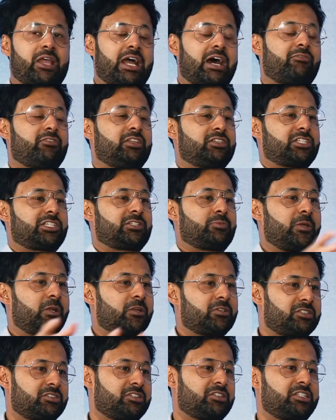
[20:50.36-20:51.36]
we have this
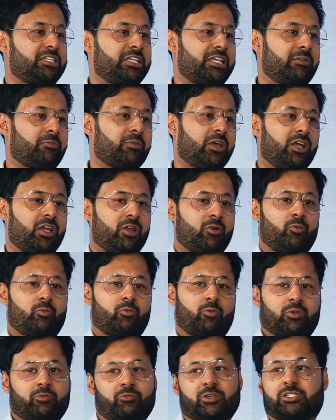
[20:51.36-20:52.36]
experience as a team,
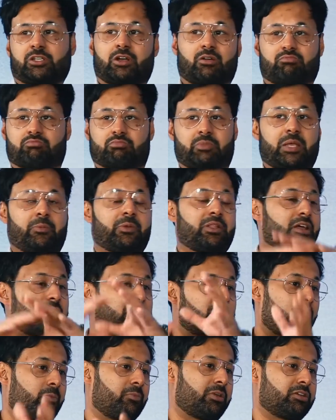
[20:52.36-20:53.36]
which maybe
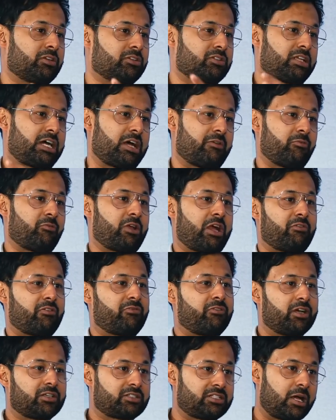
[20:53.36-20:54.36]
the other company doesn't have, but we
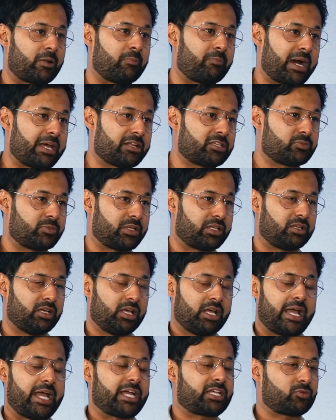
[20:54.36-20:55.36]
have a first line
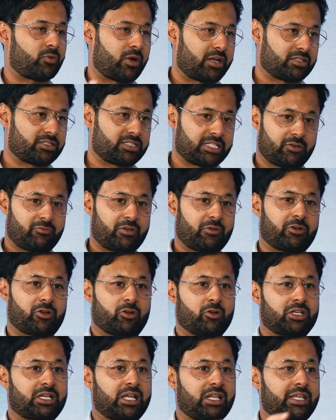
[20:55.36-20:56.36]
management, X, Y, and Z. We have
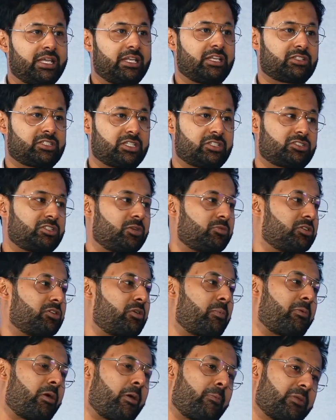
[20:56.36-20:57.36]
a good cleaning system,
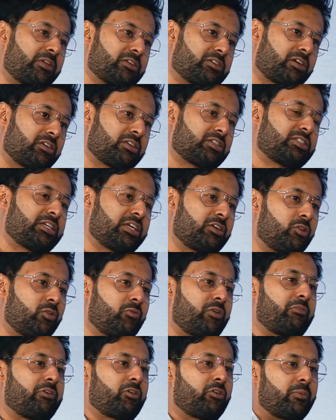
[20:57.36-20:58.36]
so your properties are going to stay
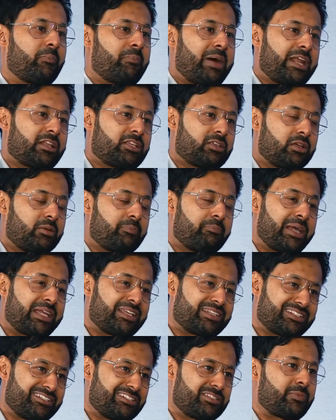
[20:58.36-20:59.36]
good. We have a good
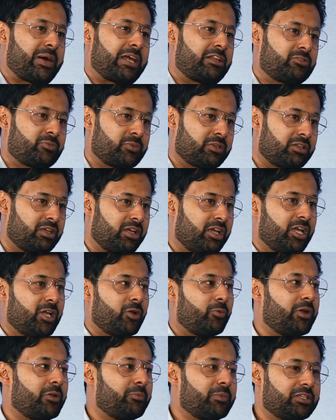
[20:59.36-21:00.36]
maintenance management,
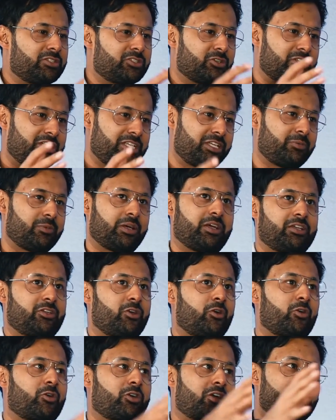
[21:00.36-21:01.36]
where it means your team,
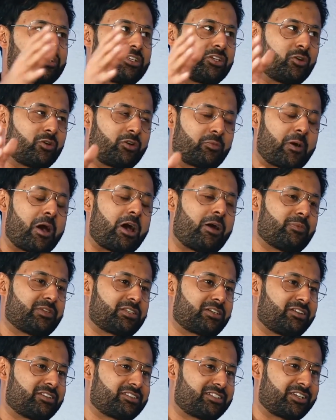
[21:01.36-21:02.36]
your
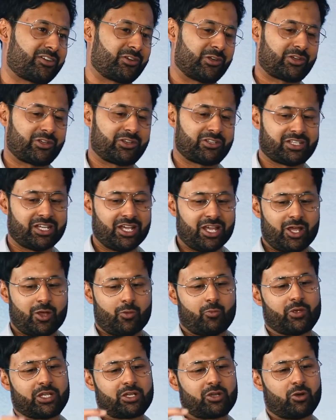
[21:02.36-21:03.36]
apartments are going to stay in good condition.
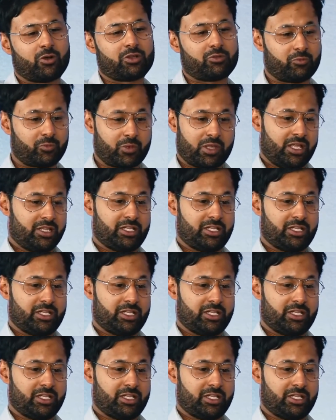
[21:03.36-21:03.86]
We go,